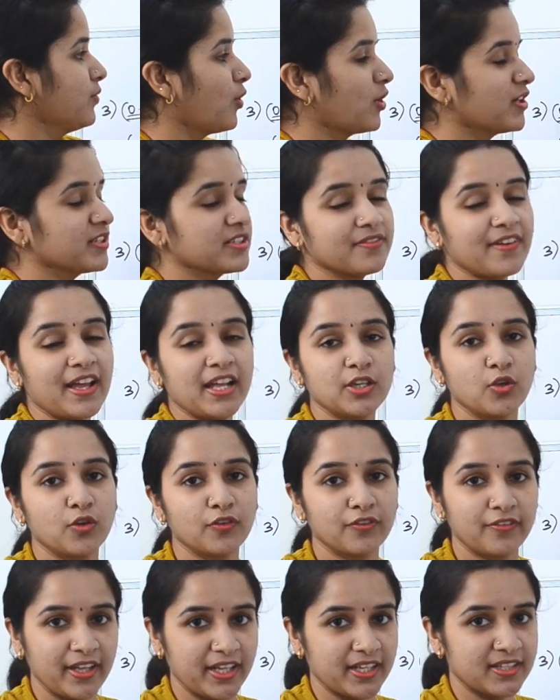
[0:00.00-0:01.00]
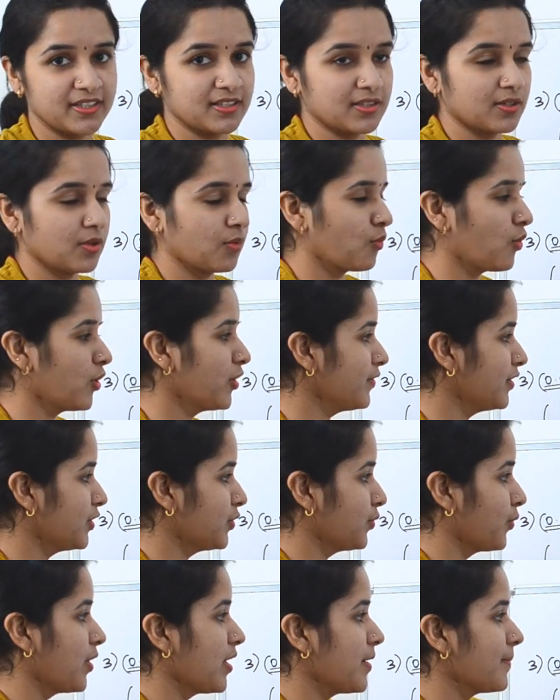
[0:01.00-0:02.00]
what is the value of x. What do we
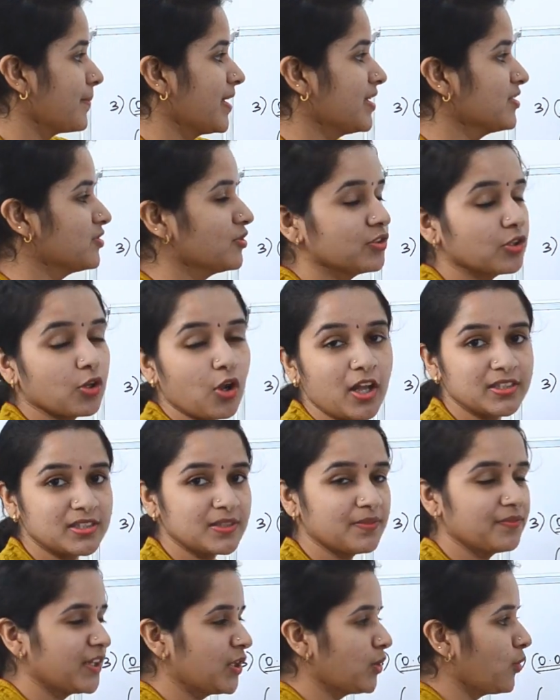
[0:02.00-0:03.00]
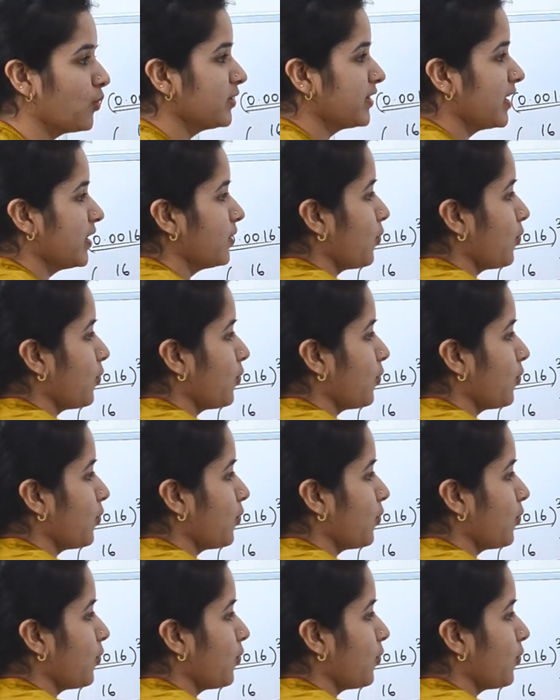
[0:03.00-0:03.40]
do? Based on the concept, we know that